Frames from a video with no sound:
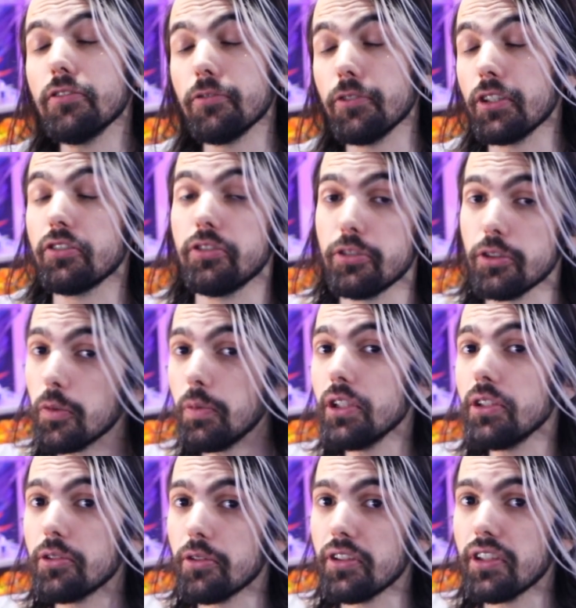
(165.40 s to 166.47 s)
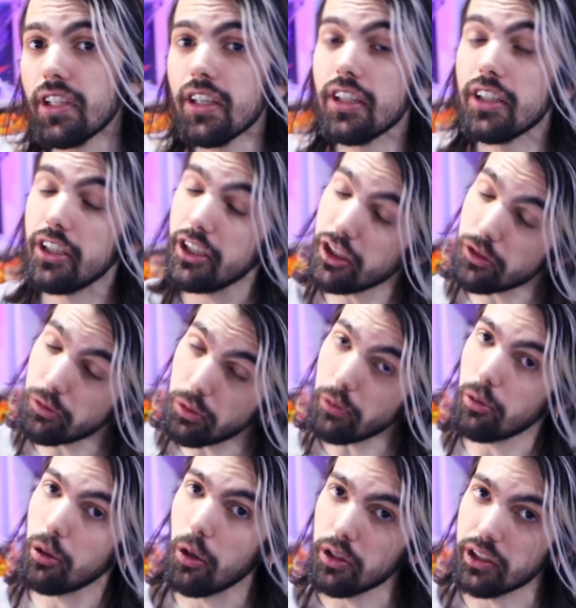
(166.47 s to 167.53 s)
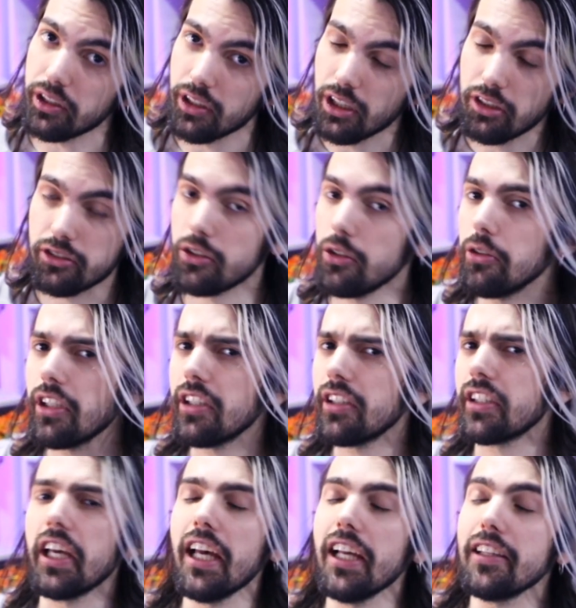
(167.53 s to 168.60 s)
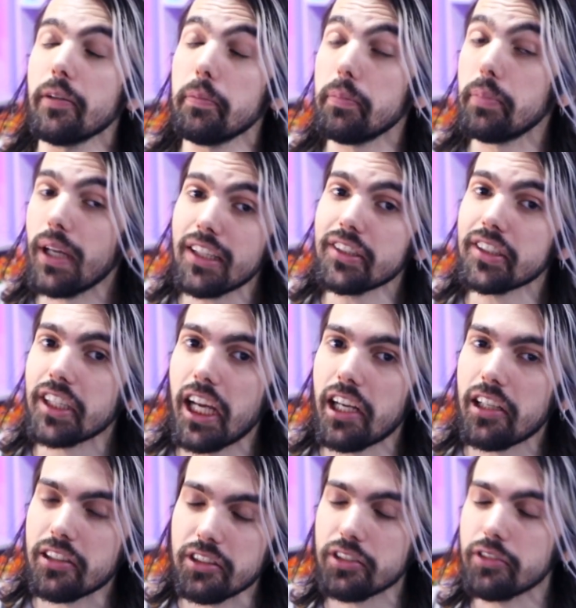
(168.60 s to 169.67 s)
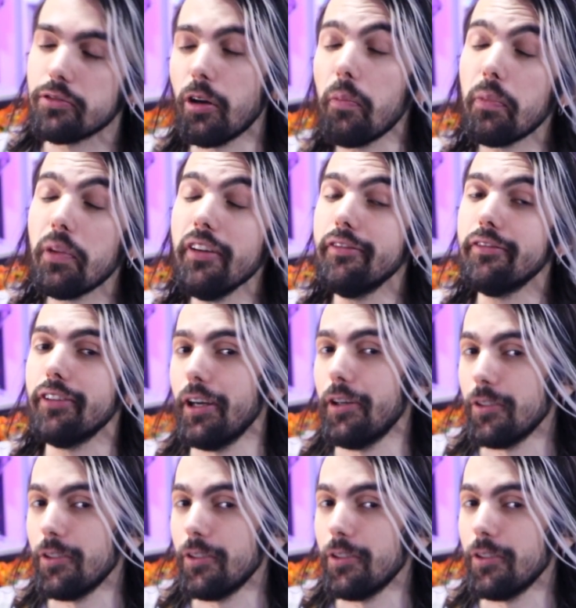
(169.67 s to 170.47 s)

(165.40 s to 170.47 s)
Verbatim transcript: things you'll be doing is rerolling, so you can get the best characters from the very